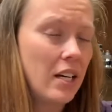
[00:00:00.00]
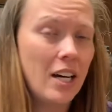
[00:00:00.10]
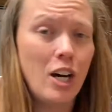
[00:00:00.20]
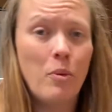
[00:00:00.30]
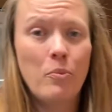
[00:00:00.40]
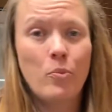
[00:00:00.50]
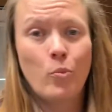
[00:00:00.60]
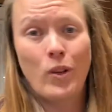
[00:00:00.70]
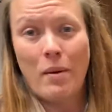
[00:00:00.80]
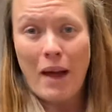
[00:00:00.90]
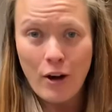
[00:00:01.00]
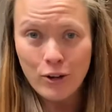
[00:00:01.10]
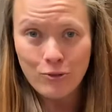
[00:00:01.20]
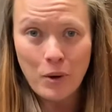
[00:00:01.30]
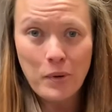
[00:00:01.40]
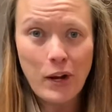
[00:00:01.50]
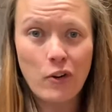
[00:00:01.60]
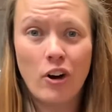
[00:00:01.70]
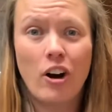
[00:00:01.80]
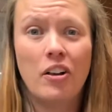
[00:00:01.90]
When I'm out of rubbing
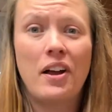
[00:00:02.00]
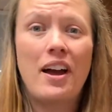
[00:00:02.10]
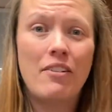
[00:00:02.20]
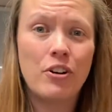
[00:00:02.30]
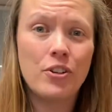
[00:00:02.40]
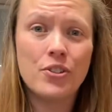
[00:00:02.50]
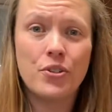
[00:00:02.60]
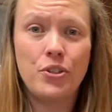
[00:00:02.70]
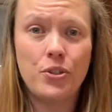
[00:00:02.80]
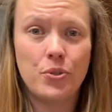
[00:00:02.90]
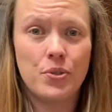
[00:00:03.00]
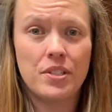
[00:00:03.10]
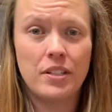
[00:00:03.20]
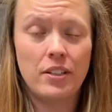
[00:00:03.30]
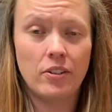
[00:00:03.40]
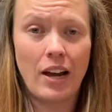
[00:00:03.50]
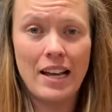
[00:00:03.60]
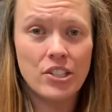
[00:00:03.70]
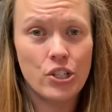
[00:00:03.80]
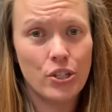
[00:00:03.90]
alcohol, I have also used either
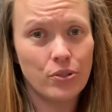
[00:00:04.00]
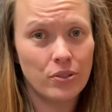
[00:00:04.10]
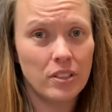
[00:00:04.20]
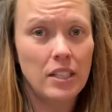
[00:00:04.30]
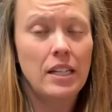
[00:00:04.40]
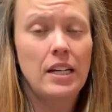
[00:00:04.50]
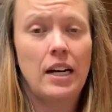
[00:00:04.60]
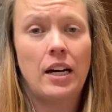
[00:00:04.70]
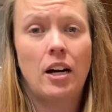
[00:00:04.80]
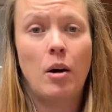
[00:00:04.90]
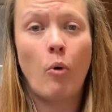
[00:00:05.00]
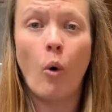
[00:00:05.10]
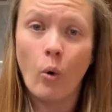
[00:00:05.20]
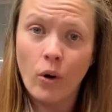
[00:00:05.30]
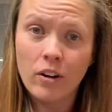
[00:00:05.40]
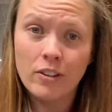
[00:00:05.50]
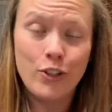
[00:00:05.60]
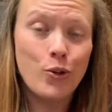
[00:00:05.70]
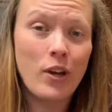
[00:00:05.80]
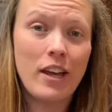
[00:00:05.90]
acetone, or
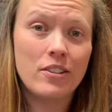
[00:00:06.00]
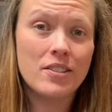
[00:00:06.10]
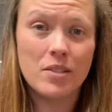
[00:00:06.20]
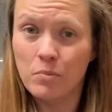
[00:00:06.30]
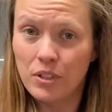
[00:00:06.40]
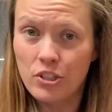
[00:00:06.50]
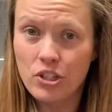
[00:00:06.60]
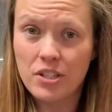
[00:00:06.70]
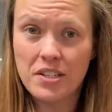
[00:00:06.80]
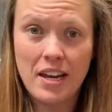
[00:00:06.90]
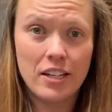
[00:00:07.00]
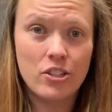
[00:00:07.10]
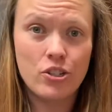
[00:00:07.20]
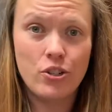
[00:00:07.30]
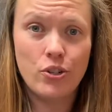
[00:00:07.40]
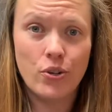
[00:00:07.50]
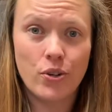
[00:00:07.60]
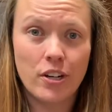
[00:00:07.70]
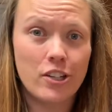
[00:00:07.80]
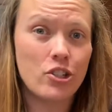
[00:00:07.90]
you can simply just take it to your
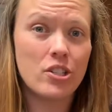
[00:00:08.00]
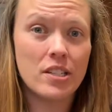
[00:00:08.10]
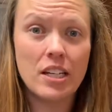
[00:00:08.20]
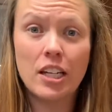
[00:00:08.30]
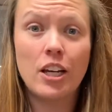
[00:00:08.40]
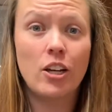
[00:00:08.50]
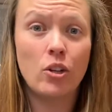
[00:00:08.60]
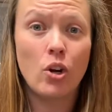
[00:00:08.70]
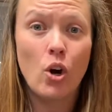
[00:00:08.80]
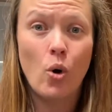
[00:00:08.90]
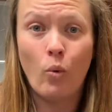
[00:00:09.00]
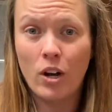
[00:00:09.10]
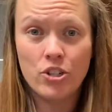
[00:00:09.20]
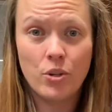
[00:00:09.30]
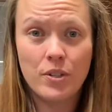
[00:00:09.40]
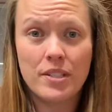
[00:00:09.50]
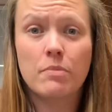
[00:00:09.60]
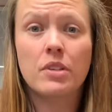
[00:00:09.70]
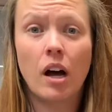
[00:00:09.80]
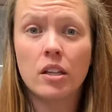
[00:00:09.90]
kitchen sink and wash it with some
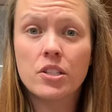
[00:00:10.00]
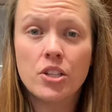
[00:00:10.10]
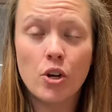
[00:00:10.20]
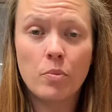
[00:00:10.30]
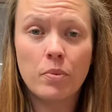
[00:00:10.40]
Dawn soap,